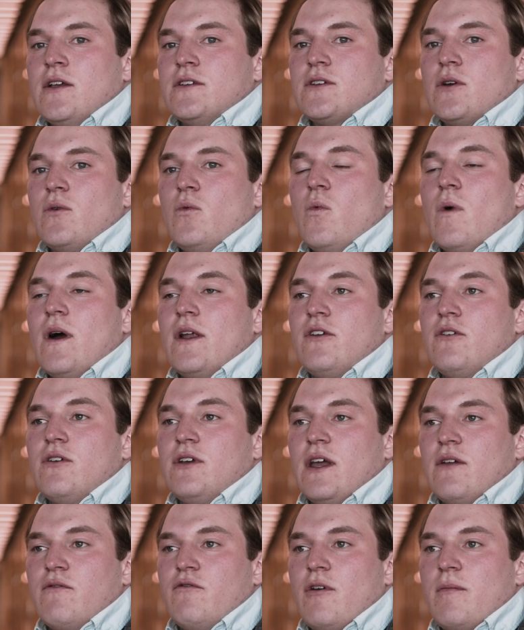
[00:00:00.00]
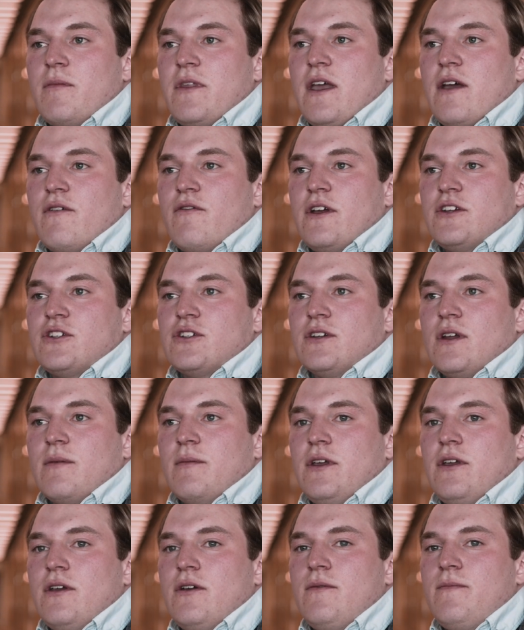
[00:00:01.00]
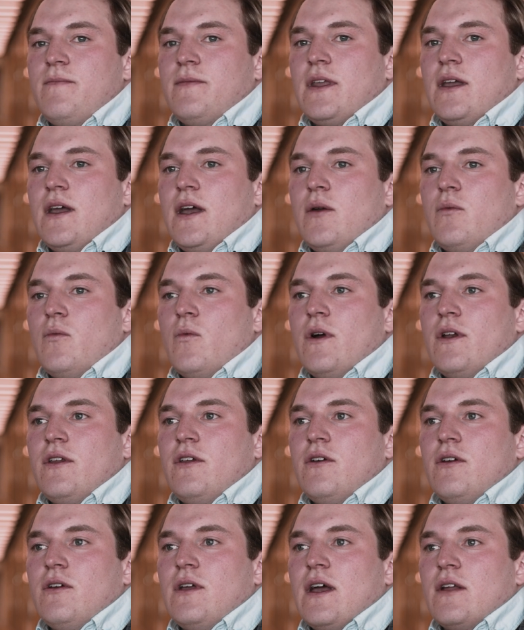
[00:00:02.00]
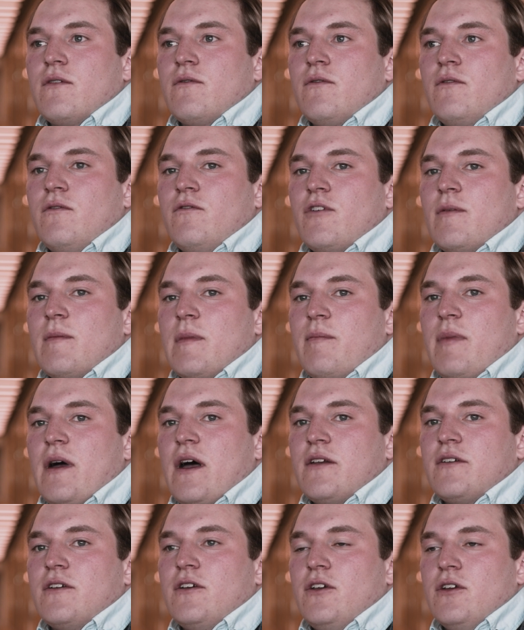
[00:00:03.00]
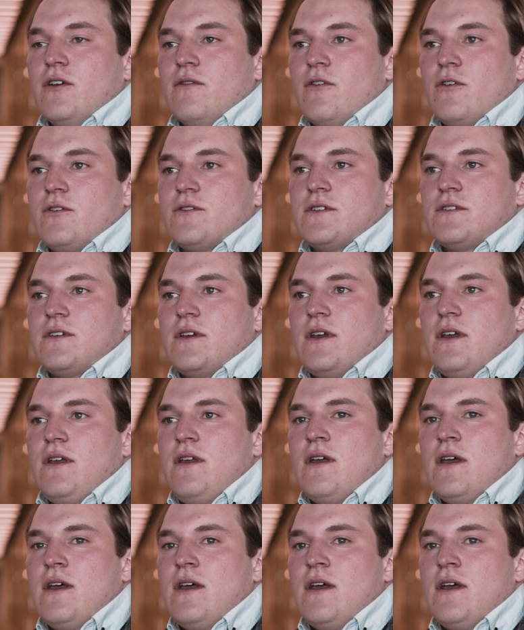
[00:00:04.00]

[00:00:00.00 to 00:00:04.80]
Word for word: So one you get from the FHNW and one you get from partner university.